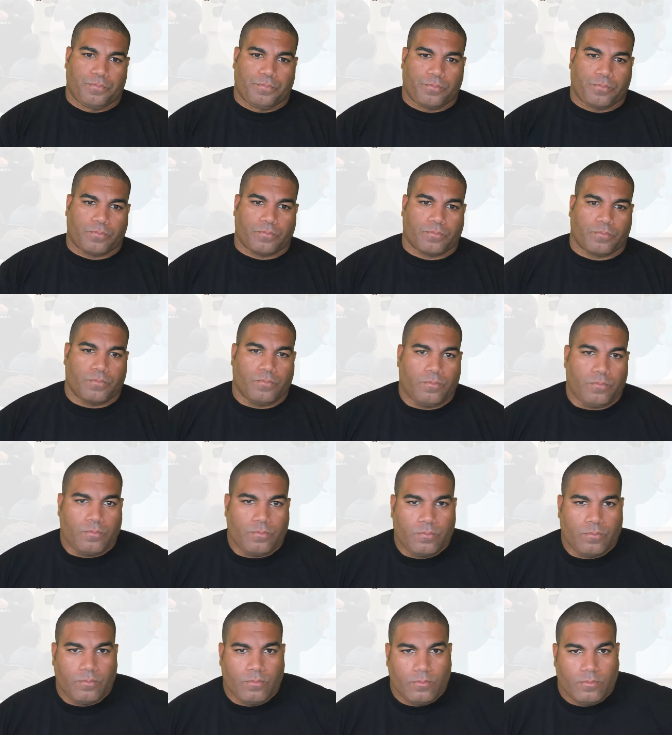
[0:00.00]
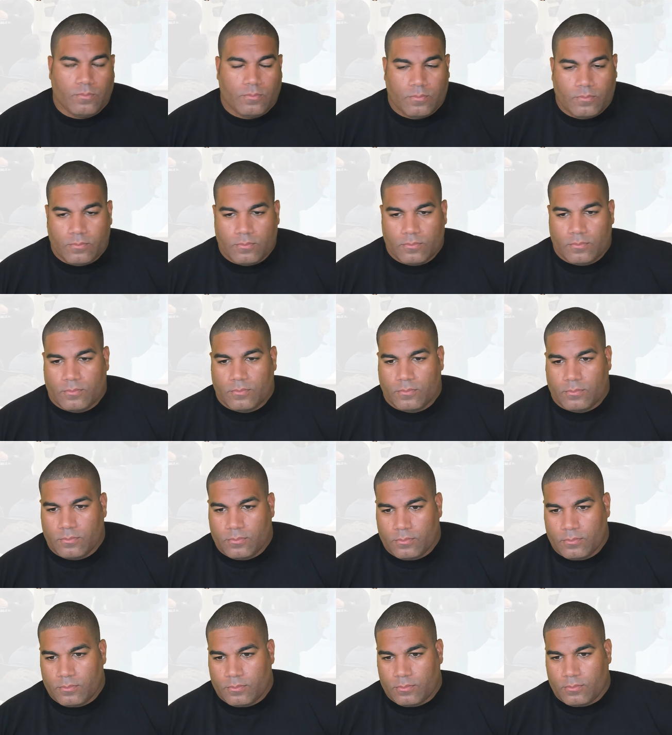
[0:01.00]

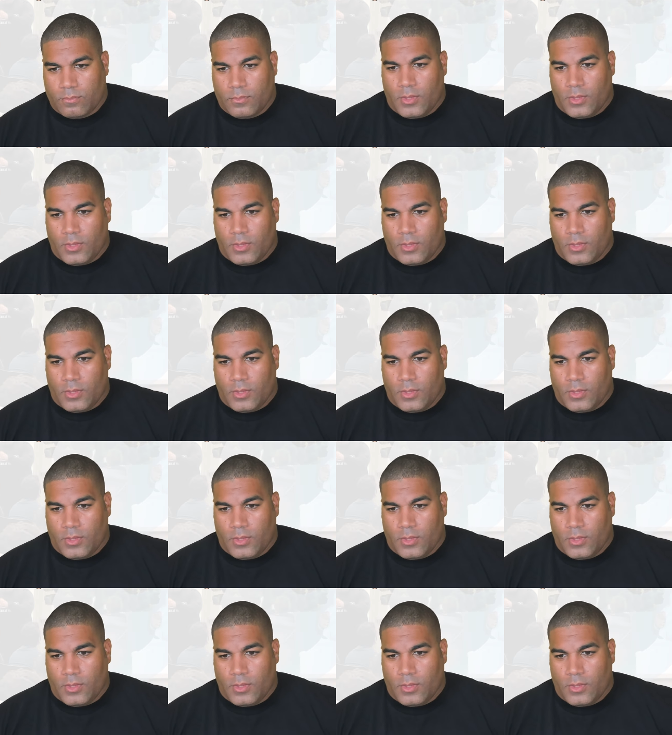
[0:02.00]
(silence)